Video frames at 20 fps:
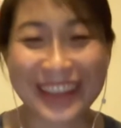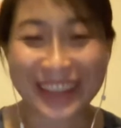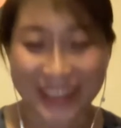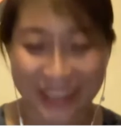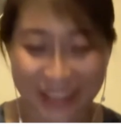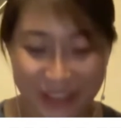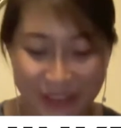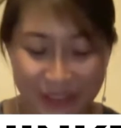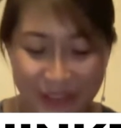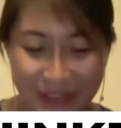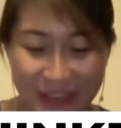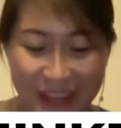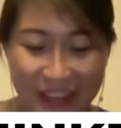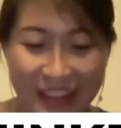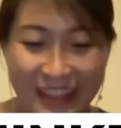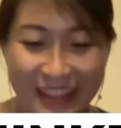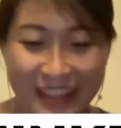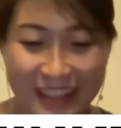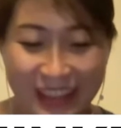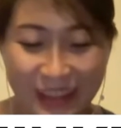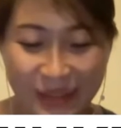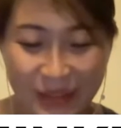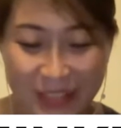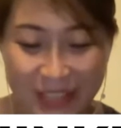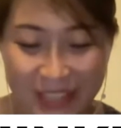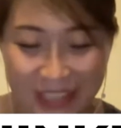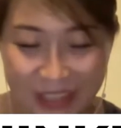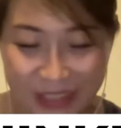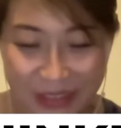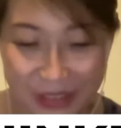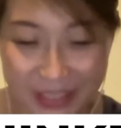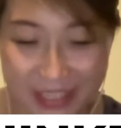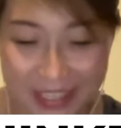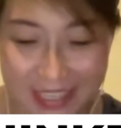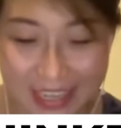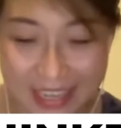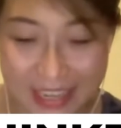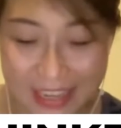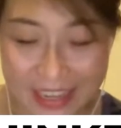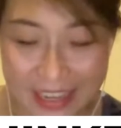so it was an
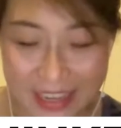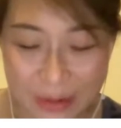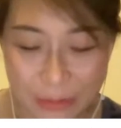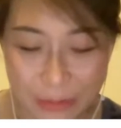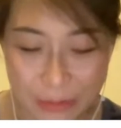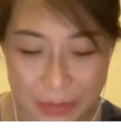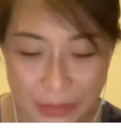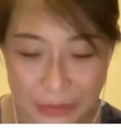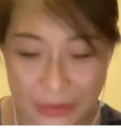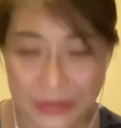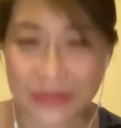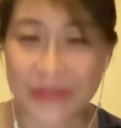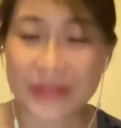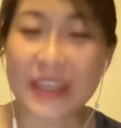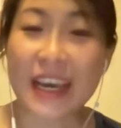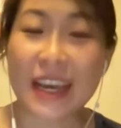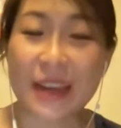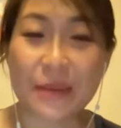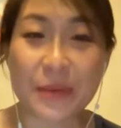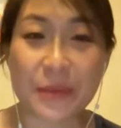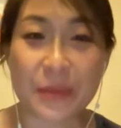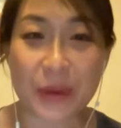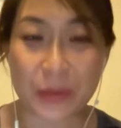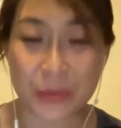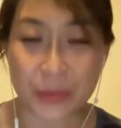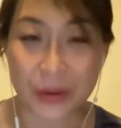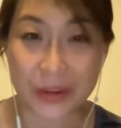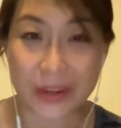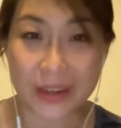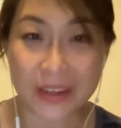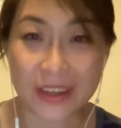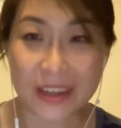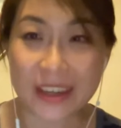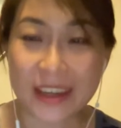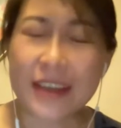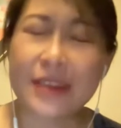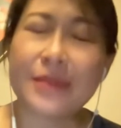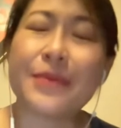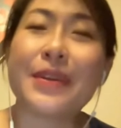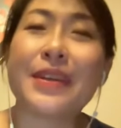interesting period of time in my work,
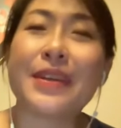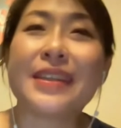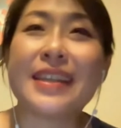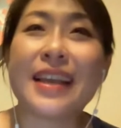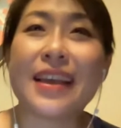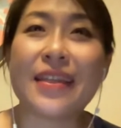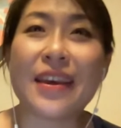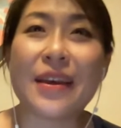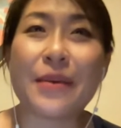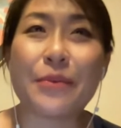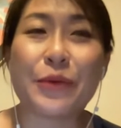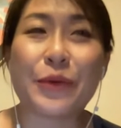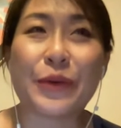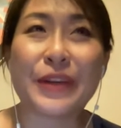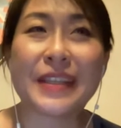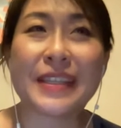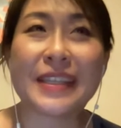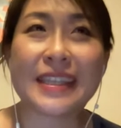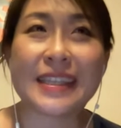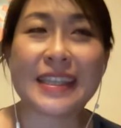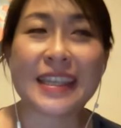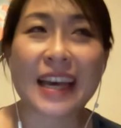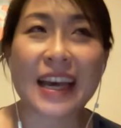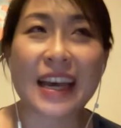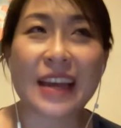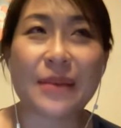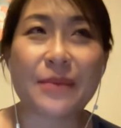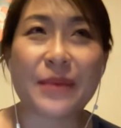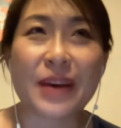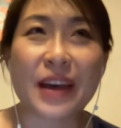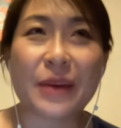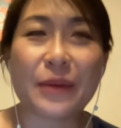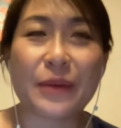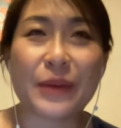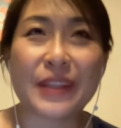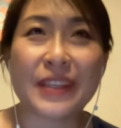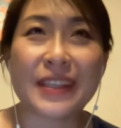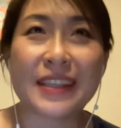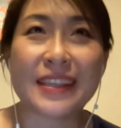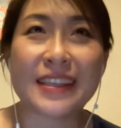because at that point in time, I
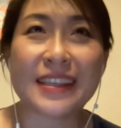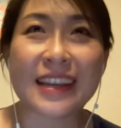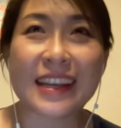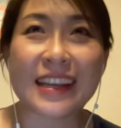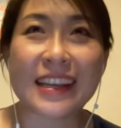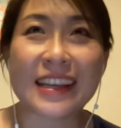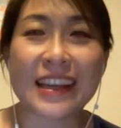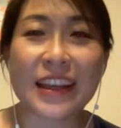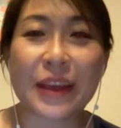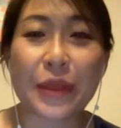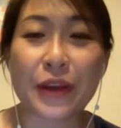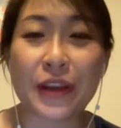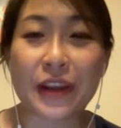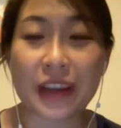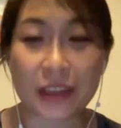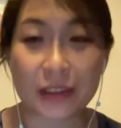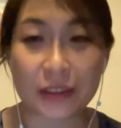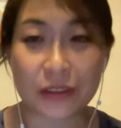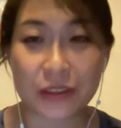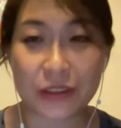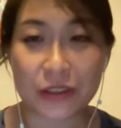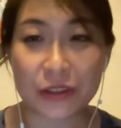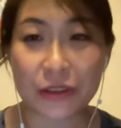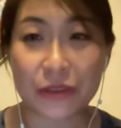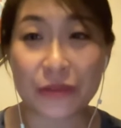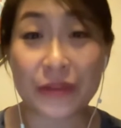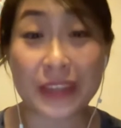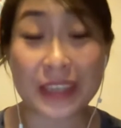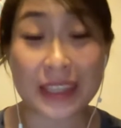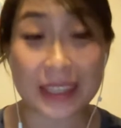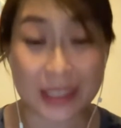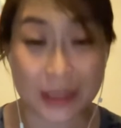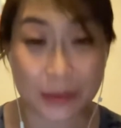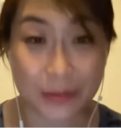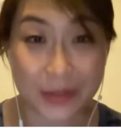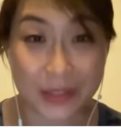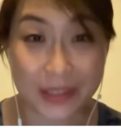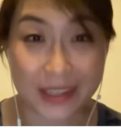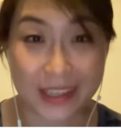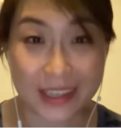was studying the culture of
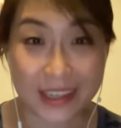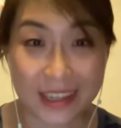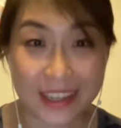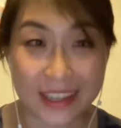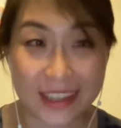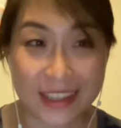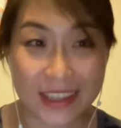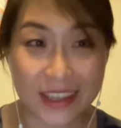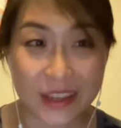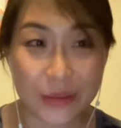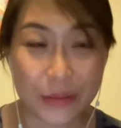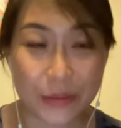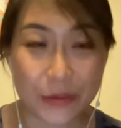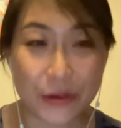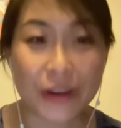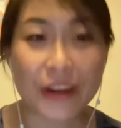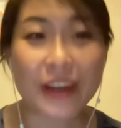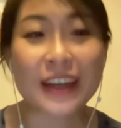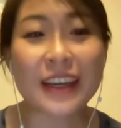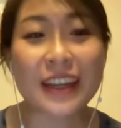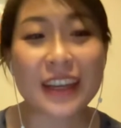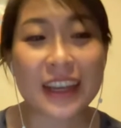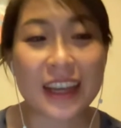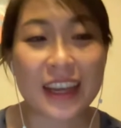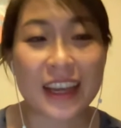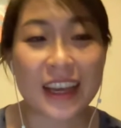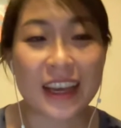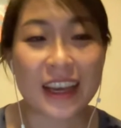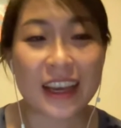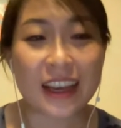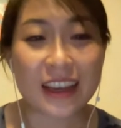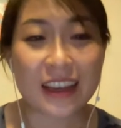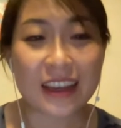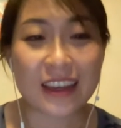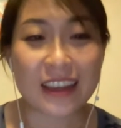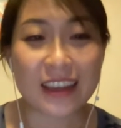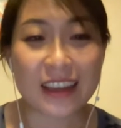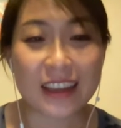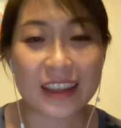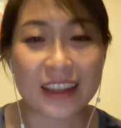intimacy in Singapore.
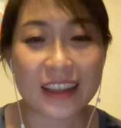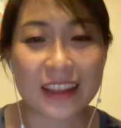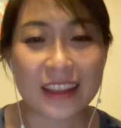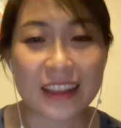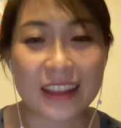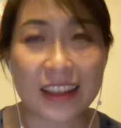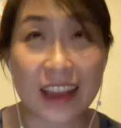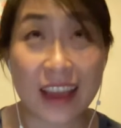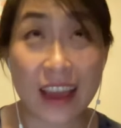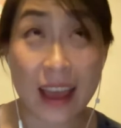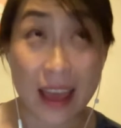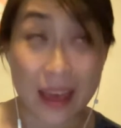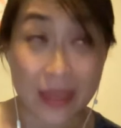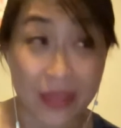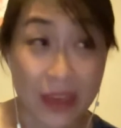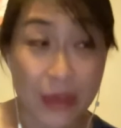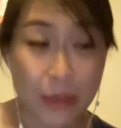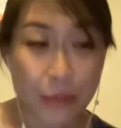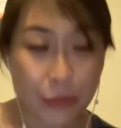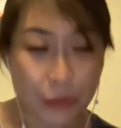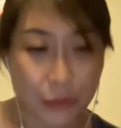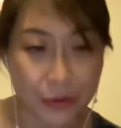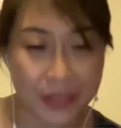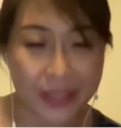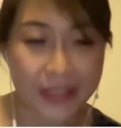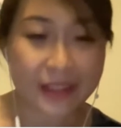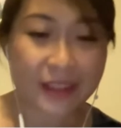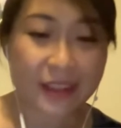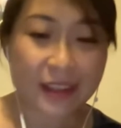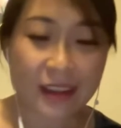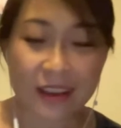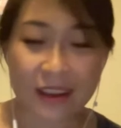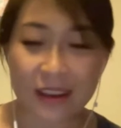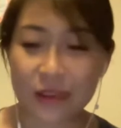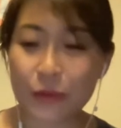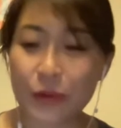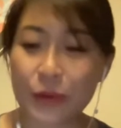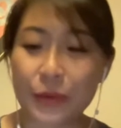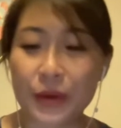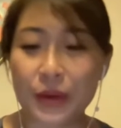And at that point,
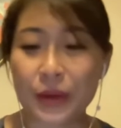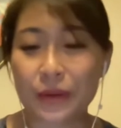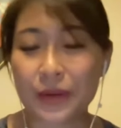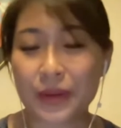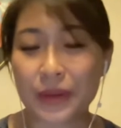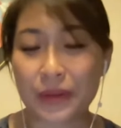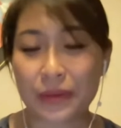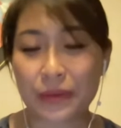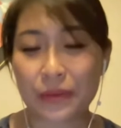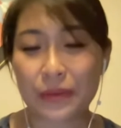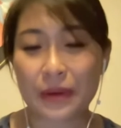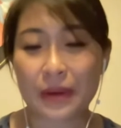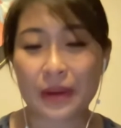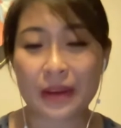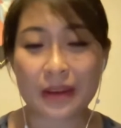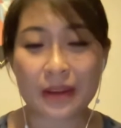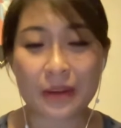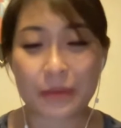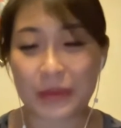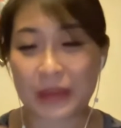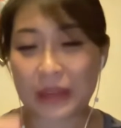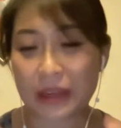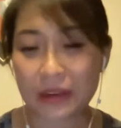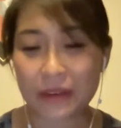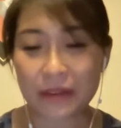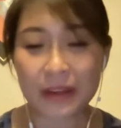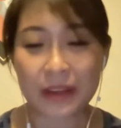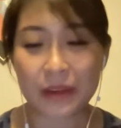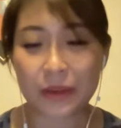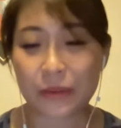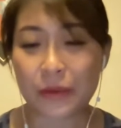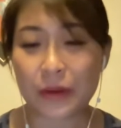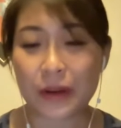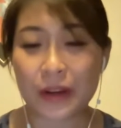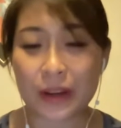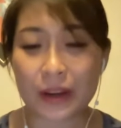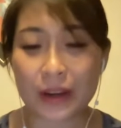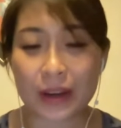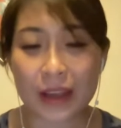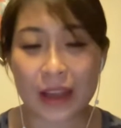we were going through a period
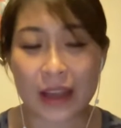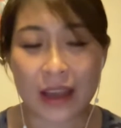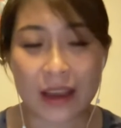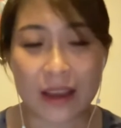where